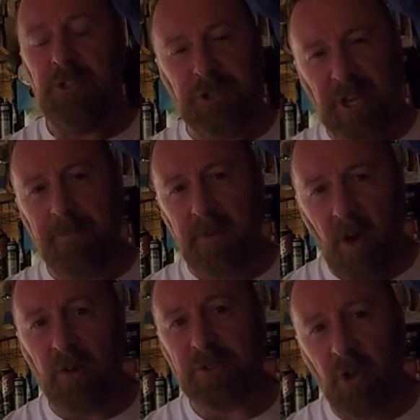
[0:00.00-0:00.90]
Cheap
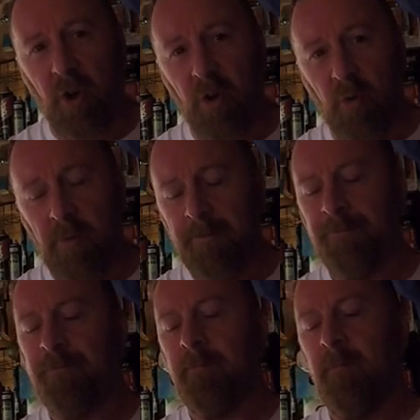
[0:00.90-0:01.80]
nasty oil
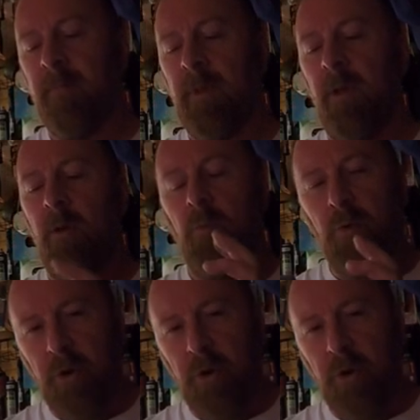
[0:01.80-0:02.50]
will